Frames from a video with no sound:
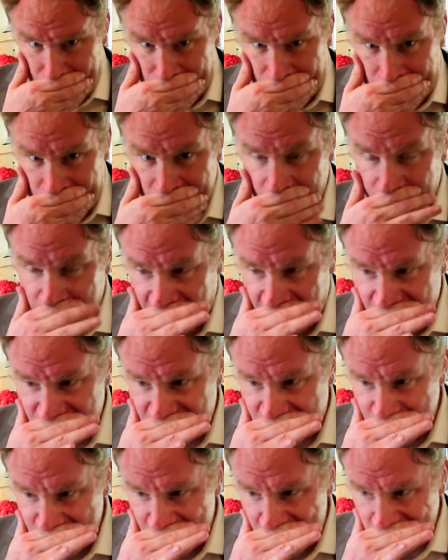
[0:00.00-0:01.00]
May have
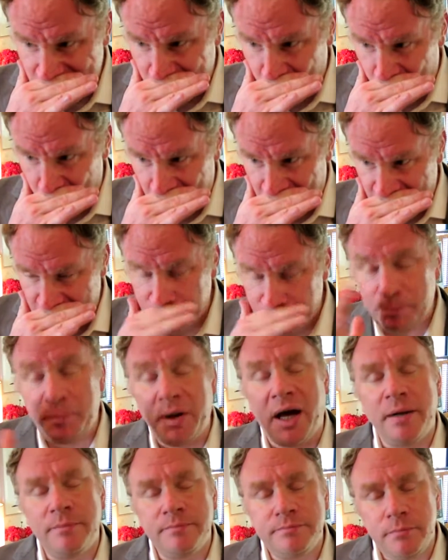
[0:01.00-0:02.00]
snuck the wine,
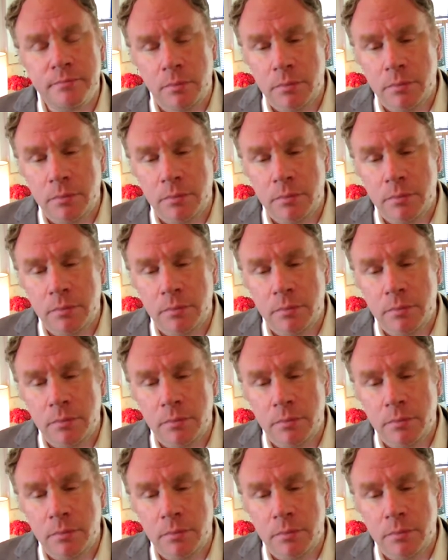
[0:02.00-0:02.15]
but